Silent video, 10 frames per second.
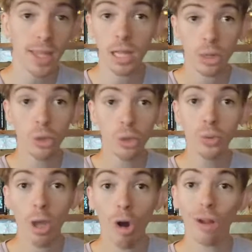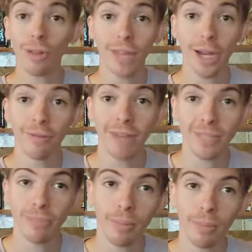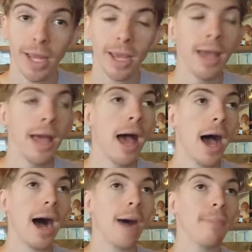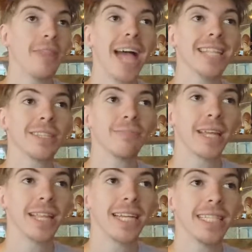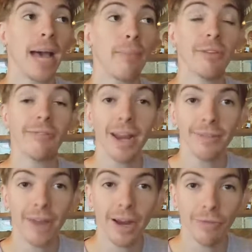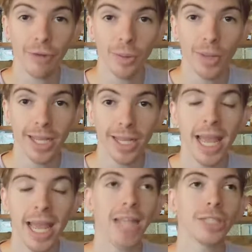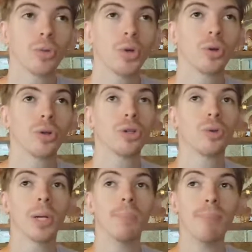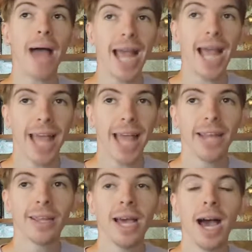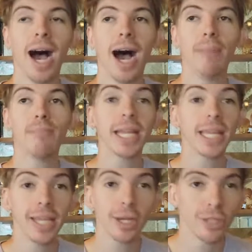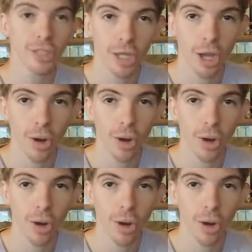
losing all of their investment money um, that's something that has happened very, very frequently. And so, in order to combat that, uh, many years ago,